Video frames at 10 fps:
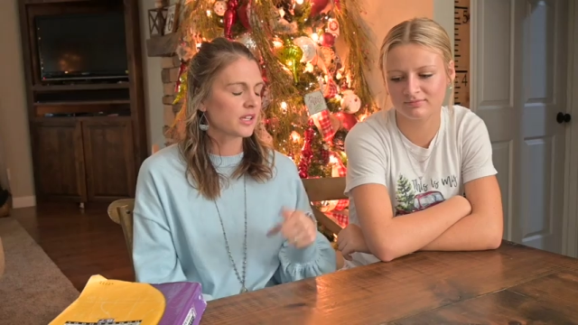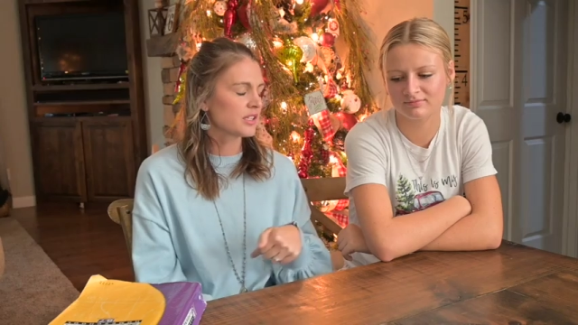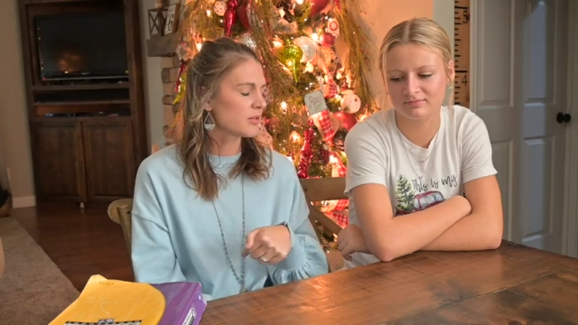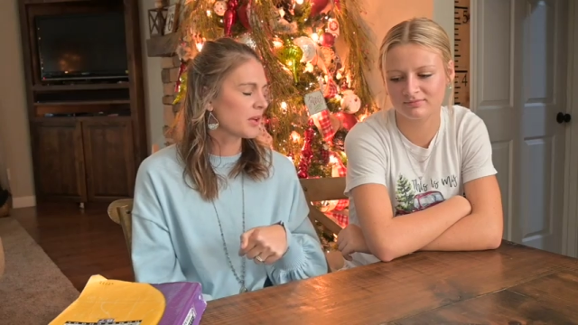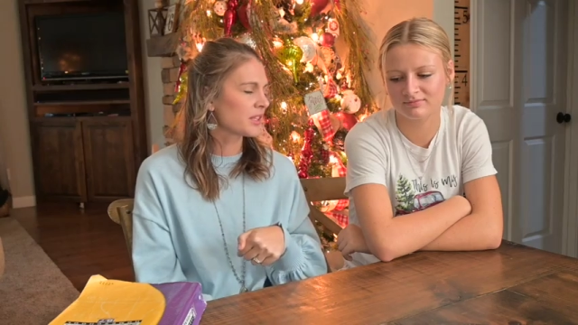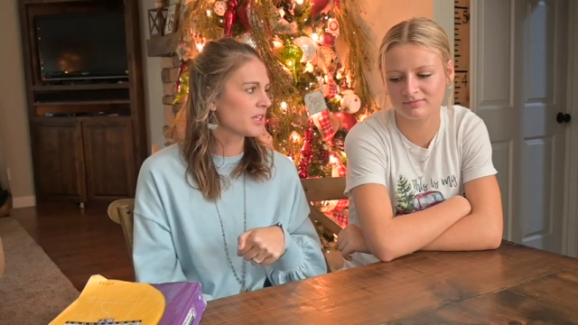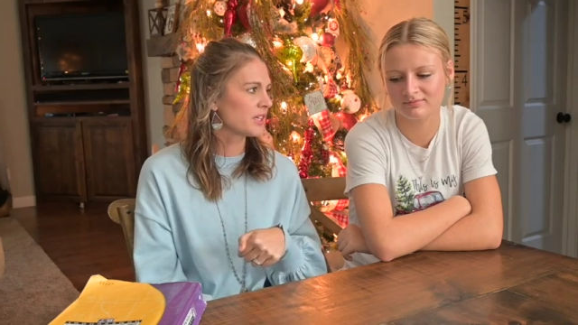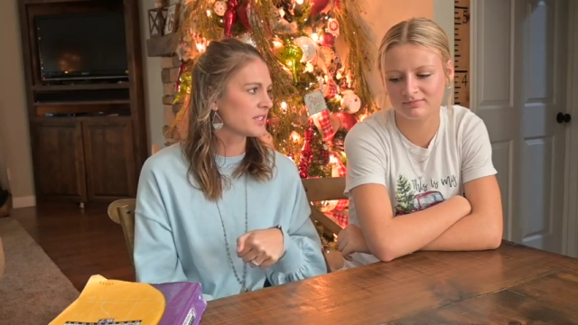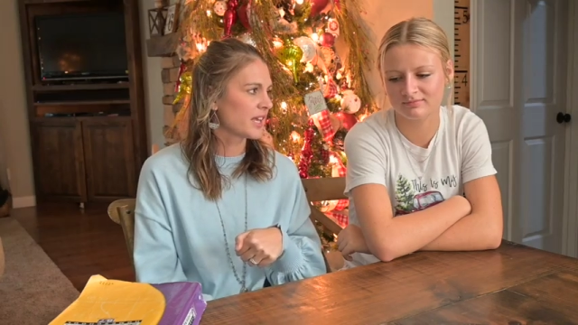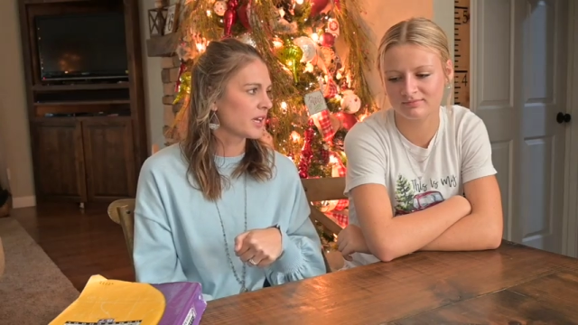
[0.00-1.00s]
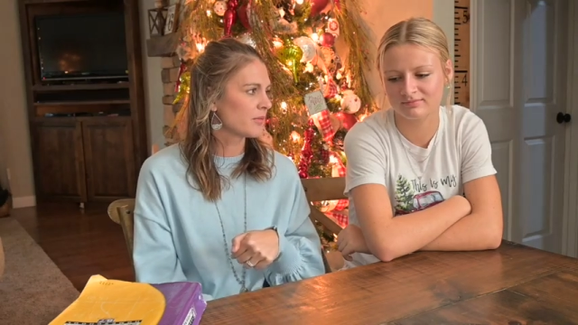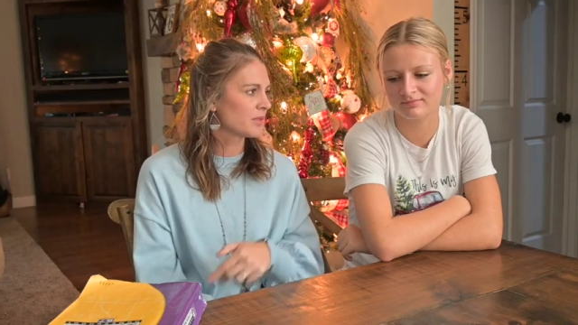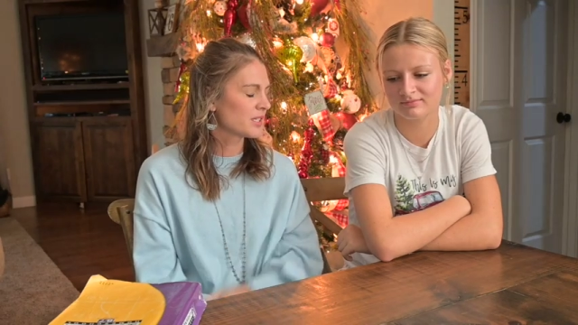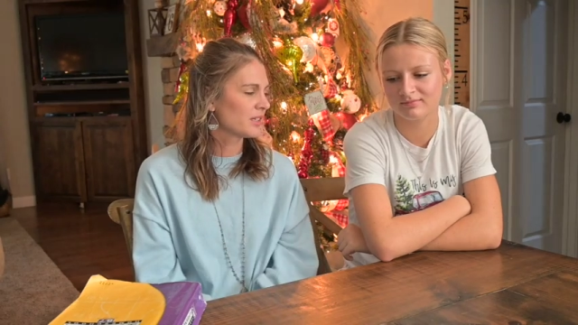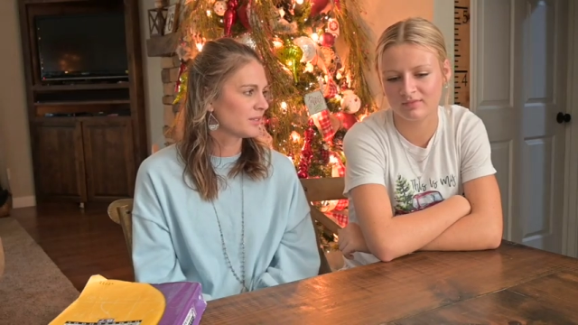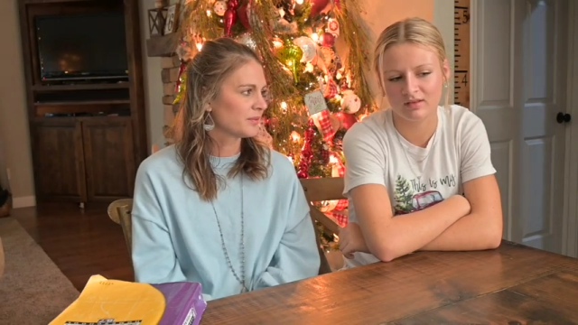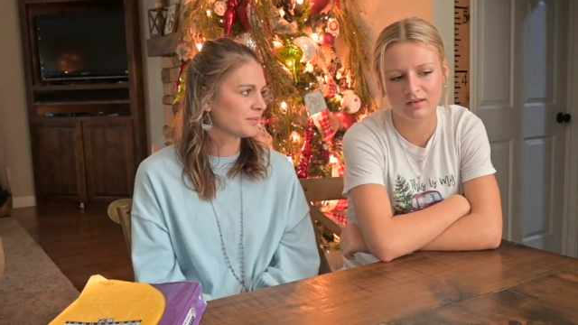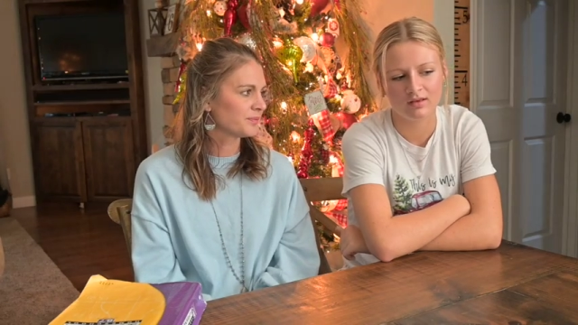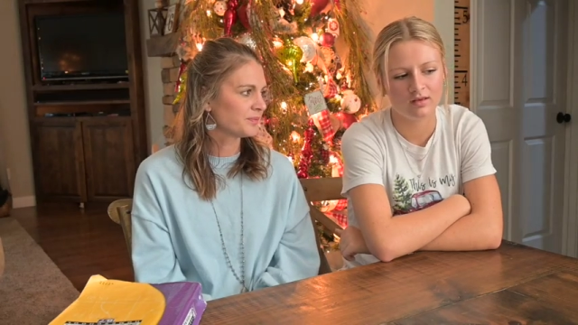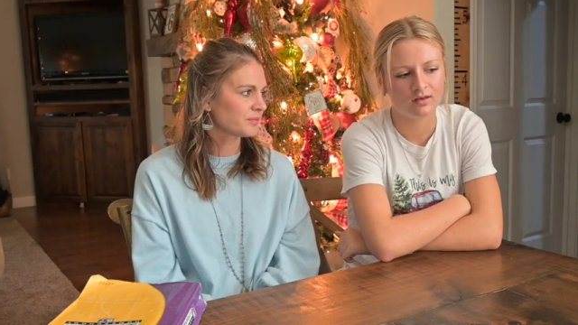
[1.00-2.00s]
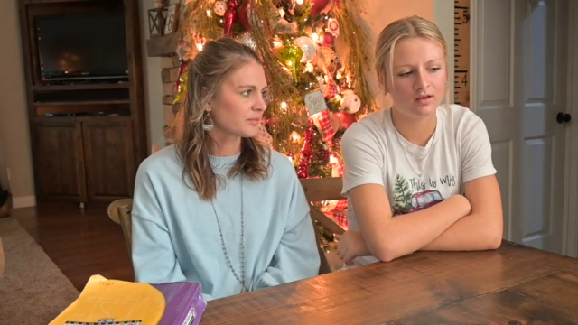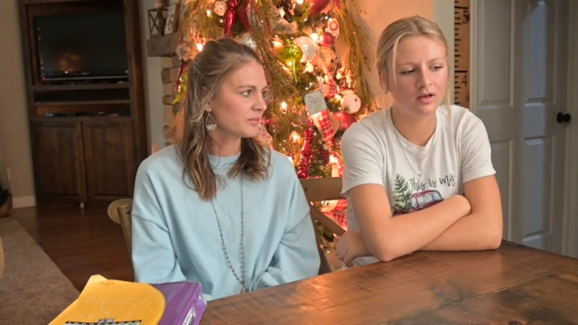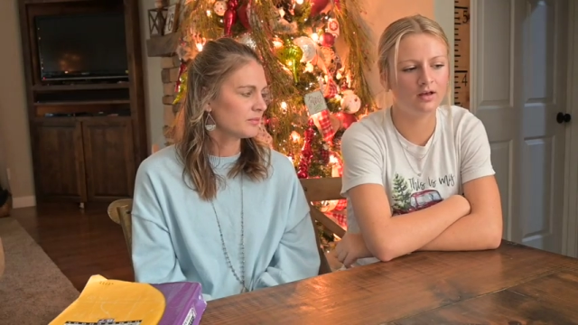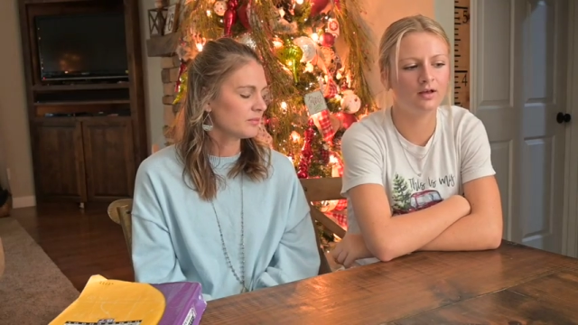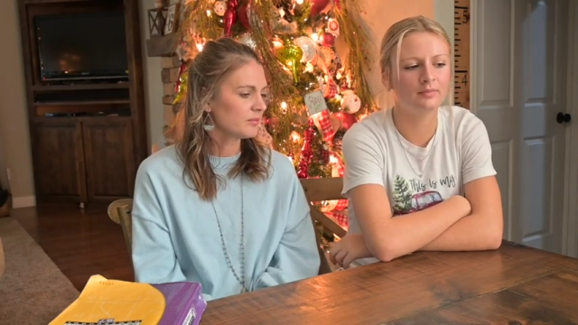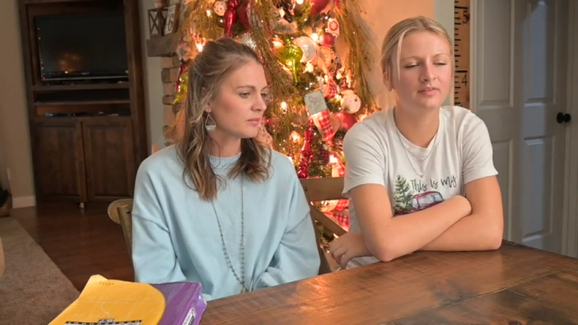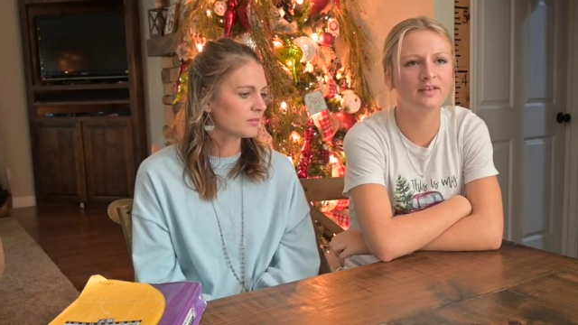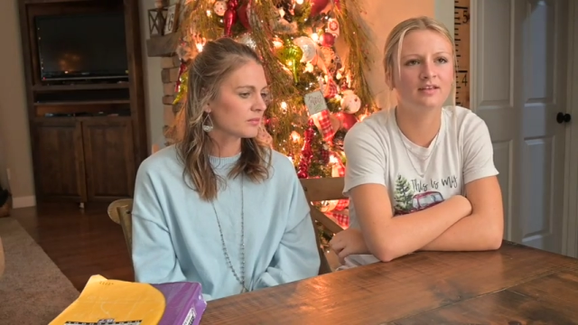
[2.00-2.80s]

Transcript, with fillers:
Speaker 1: Tell us about the exams. Um, the